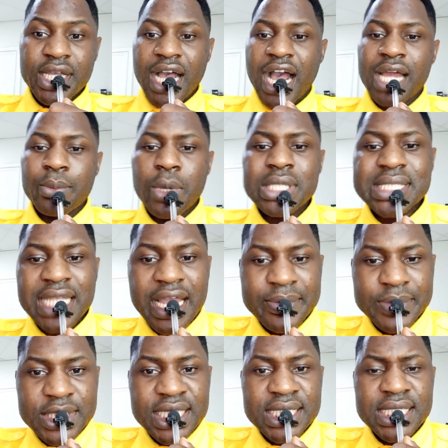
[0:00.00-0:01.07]
And most
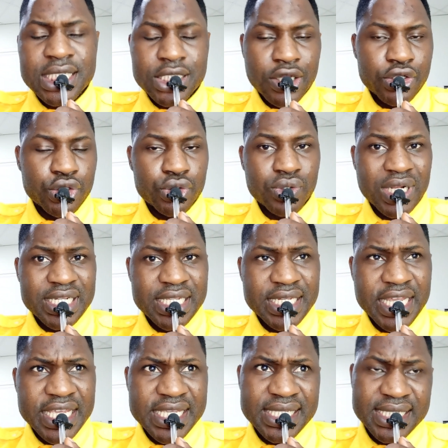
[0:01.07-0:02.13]
times this is not usually
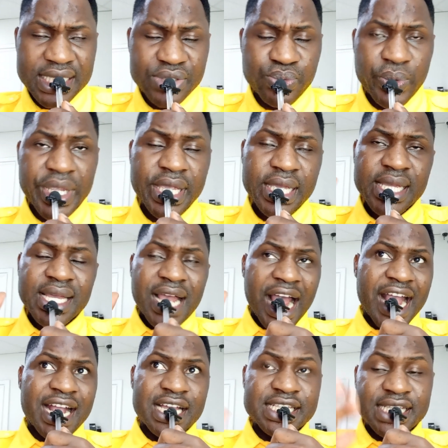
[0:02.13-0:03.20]
the easiest way.
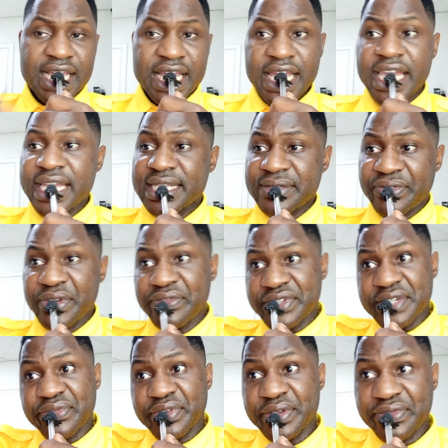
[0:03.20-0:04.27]
I can say it's
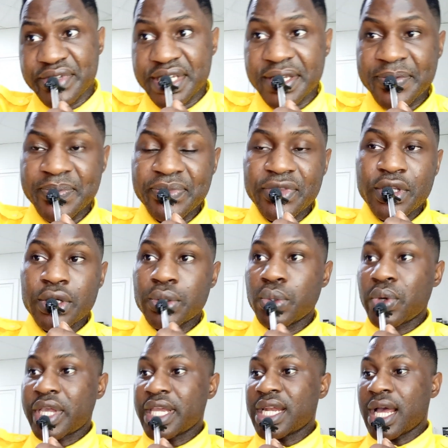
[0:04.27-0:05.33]
50-50
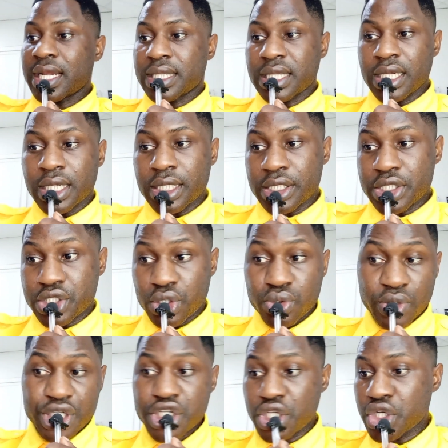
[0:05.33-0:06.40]
looking at the
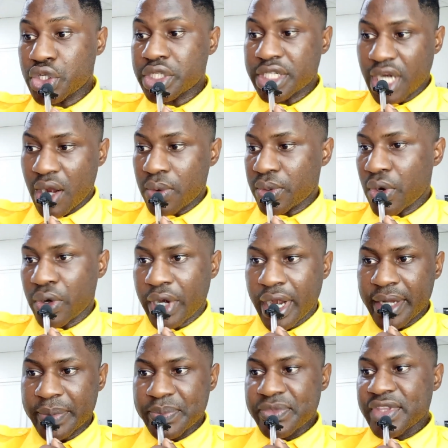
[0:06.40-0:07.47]
situation on ground. All
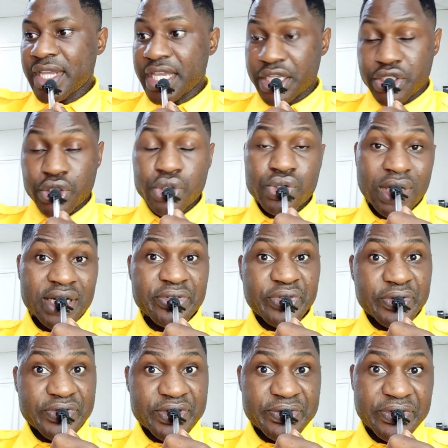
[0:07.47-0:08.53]
right, it's usually
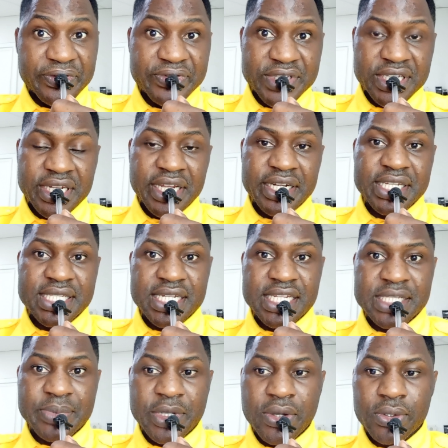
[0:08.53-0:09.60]
50-50. The reason
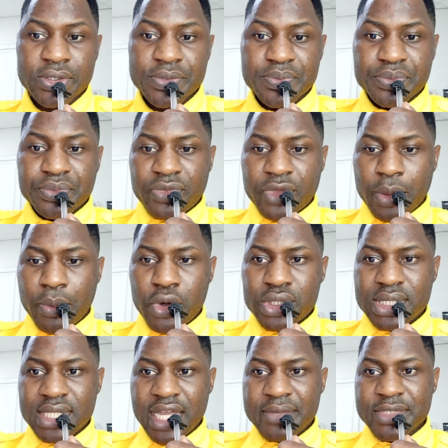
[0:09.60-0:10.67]
is because
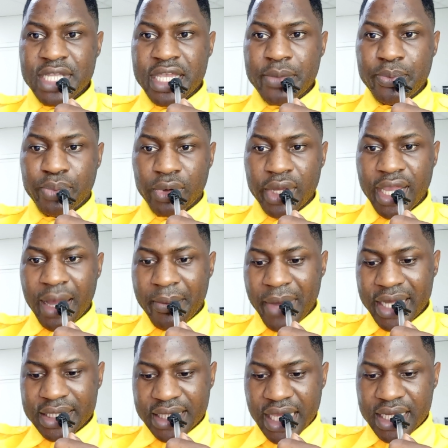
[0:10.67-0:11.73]
most times the employer
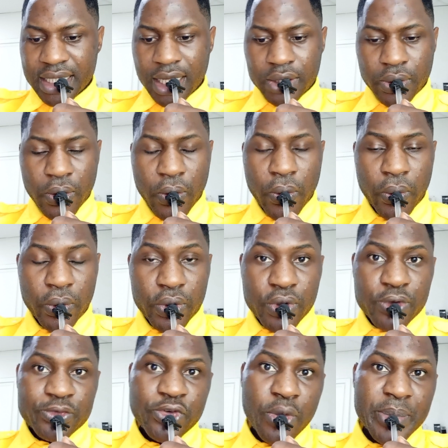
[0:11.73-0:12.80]
might think that, oh,
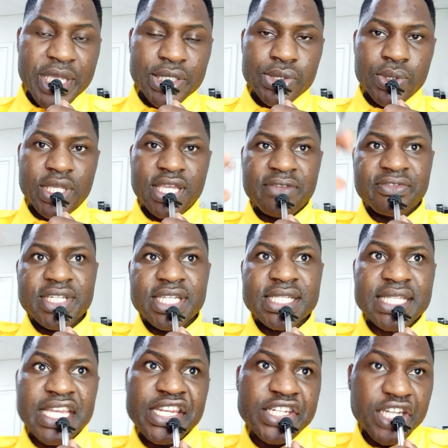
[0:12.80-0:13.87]
for me to give
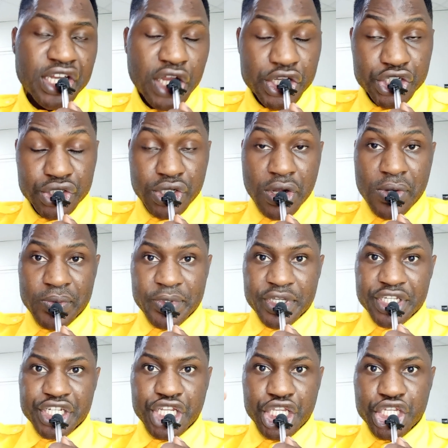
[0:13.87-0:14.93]
this international
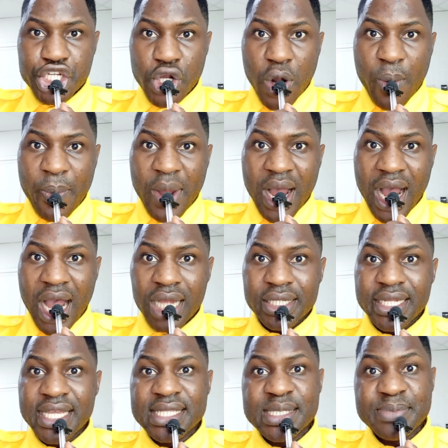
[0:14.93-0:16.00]
the job
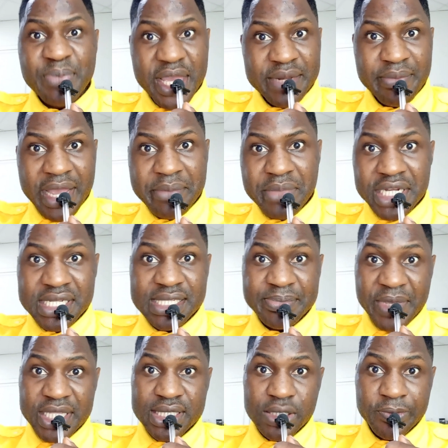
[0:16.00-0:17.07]
and then spend my money,
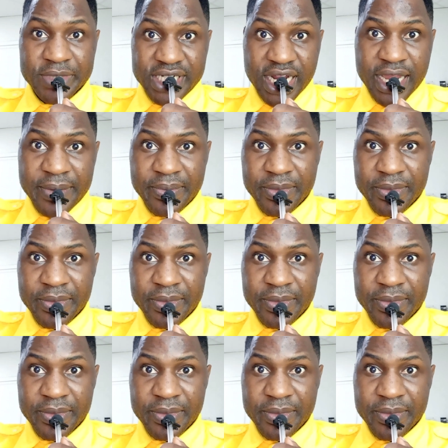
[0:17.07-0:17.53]
spend some time.